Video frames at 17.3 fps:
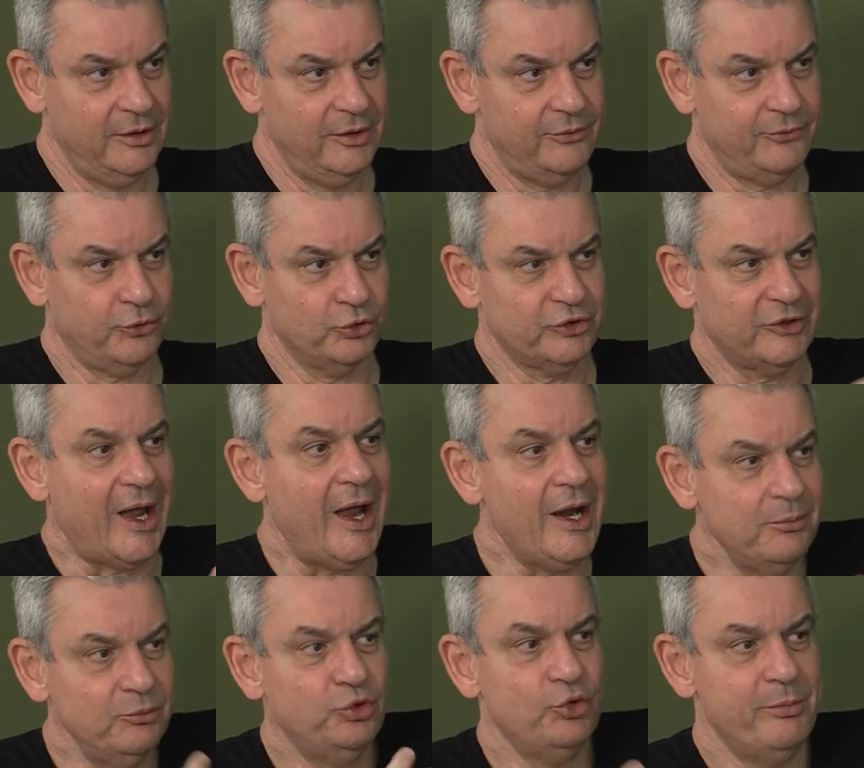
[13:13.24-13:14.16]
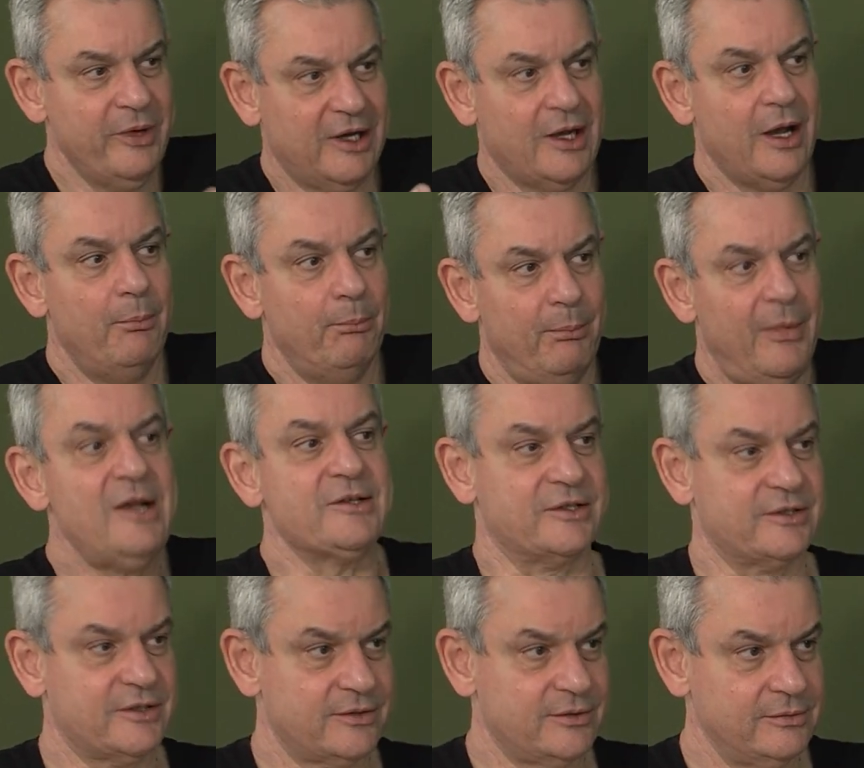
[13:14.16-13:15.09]
for time to become
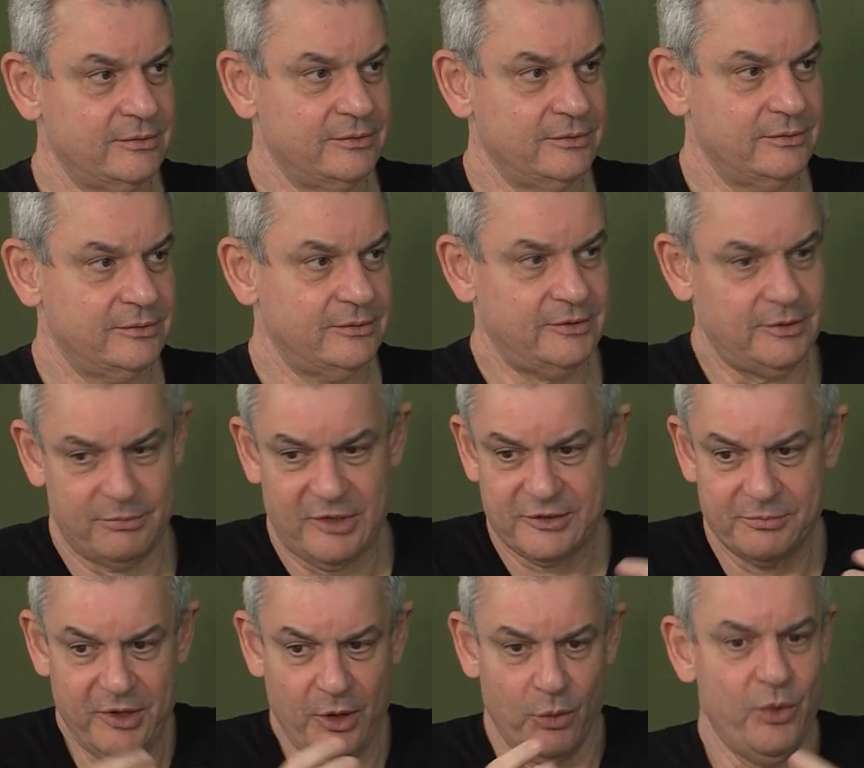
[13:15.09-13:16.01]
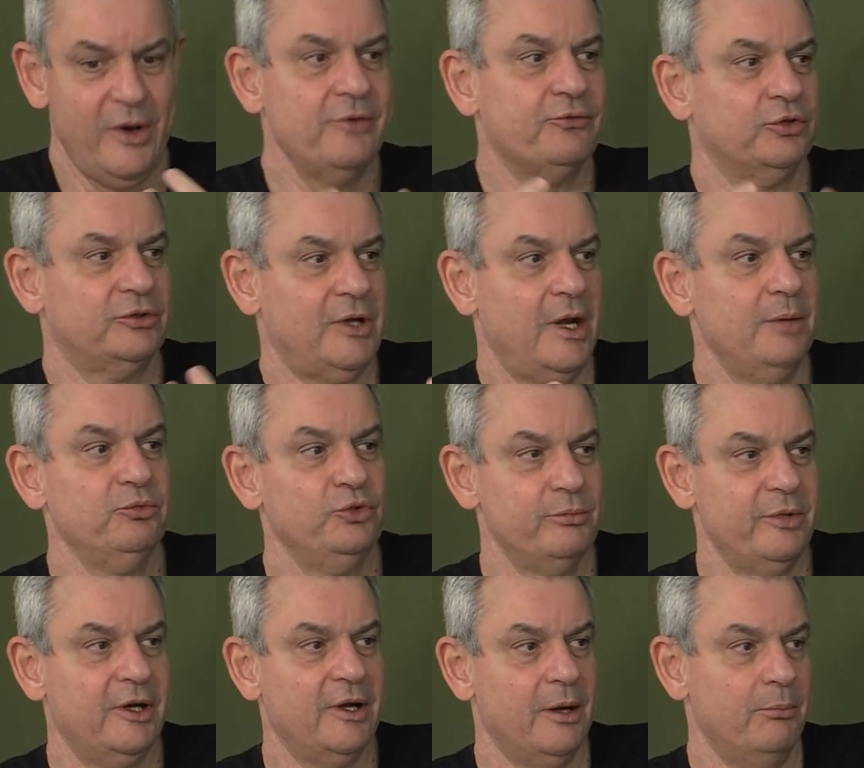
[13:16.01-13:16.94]
mass. There must be a way for time to
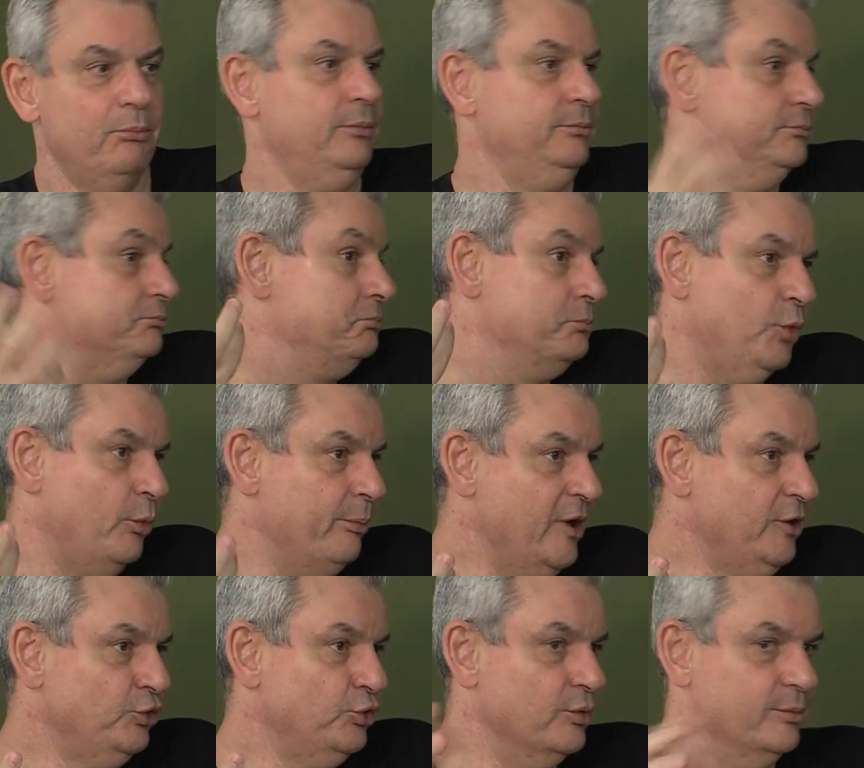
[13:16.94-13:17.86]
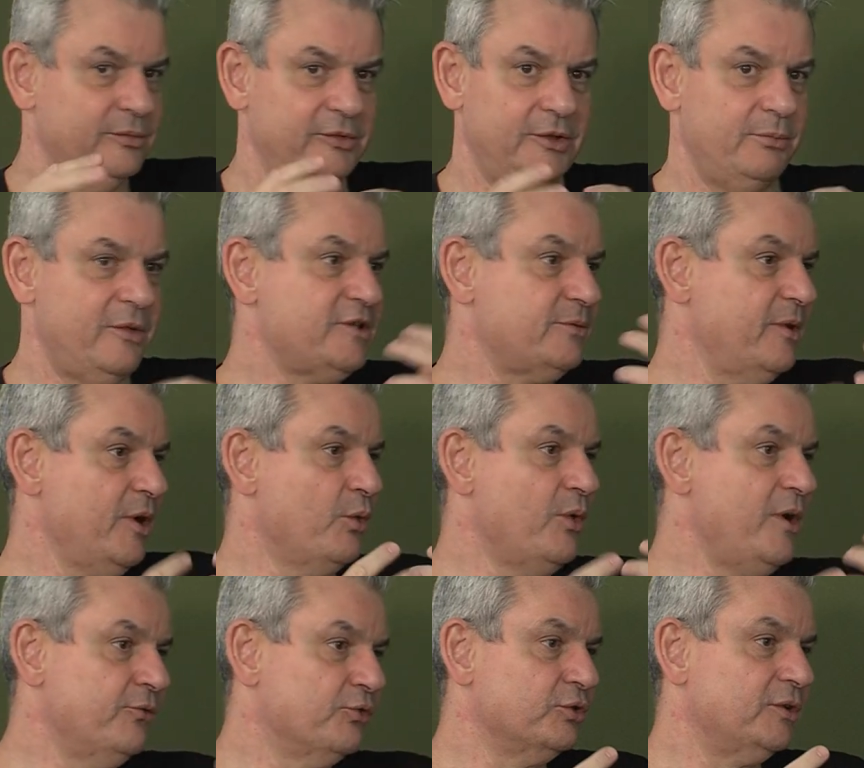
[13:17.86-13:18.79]
become momentum. There must be a
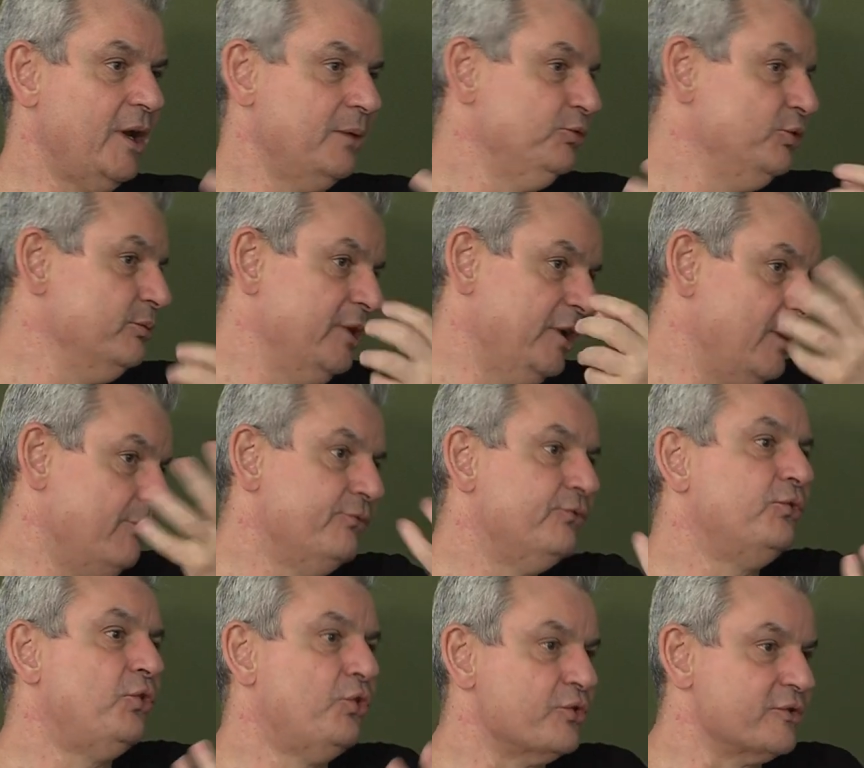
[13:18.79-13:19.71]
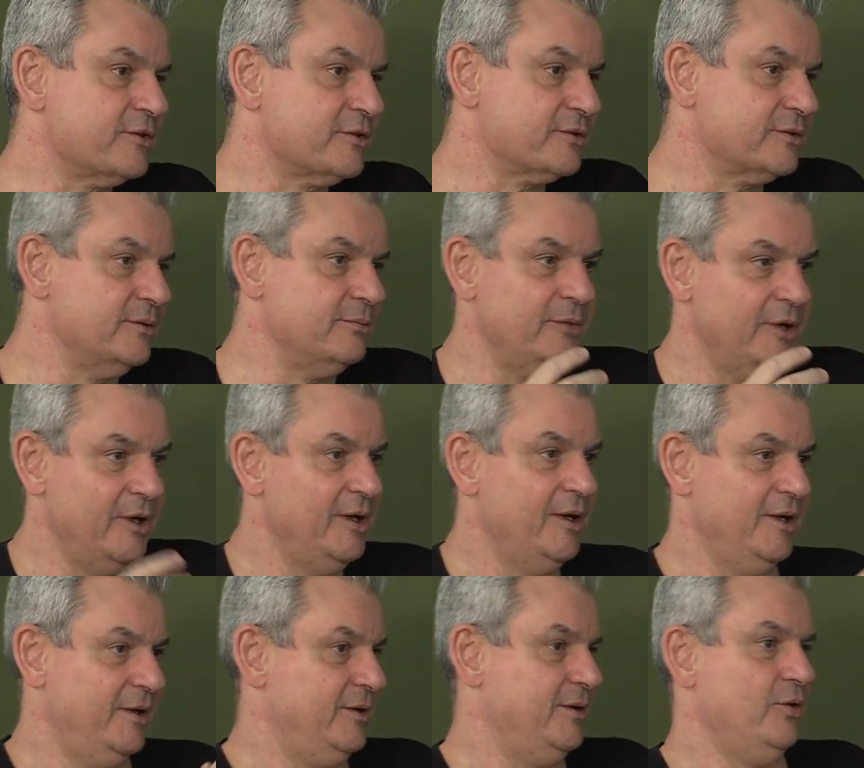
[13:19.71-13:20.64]
way for time to become force,
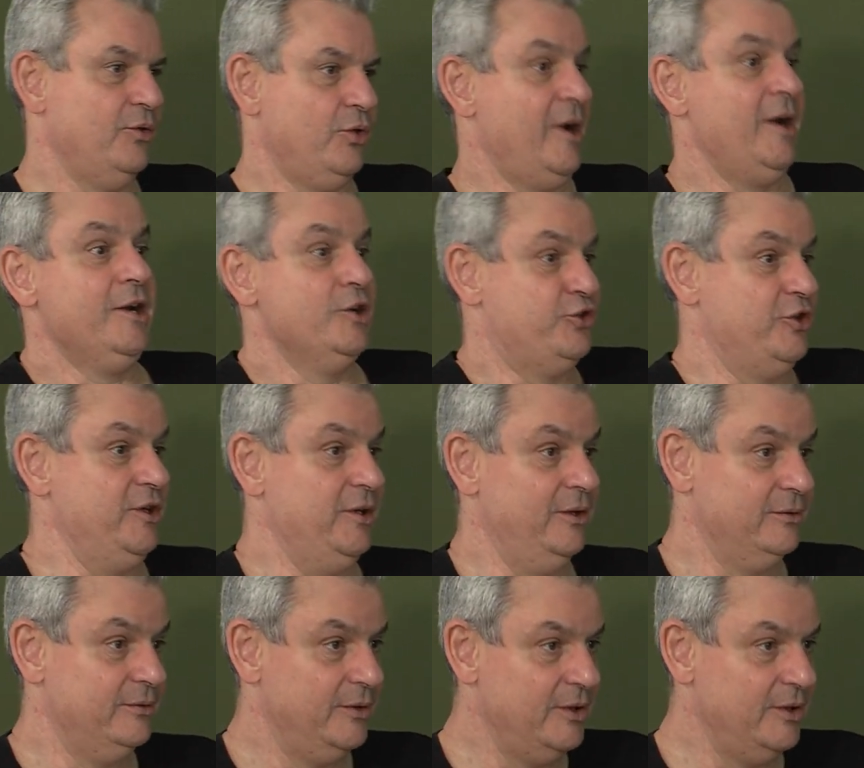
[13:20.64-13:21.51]
energy.